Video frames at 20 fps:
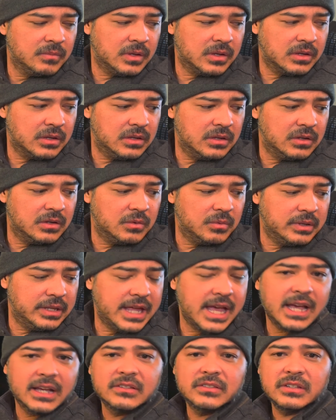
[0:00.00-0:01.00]

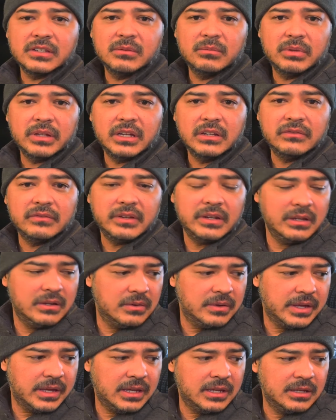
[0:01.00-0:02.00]
relaxing, playing
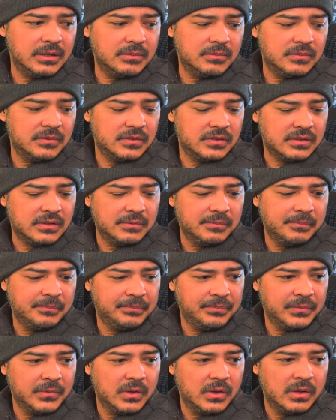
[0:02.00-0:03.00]
video games,
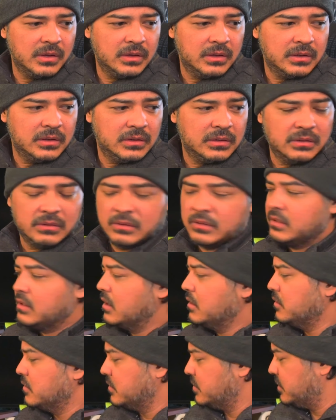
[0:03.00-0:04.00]
and
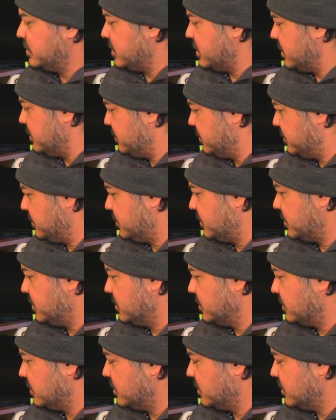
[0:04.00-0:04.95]
other stuff.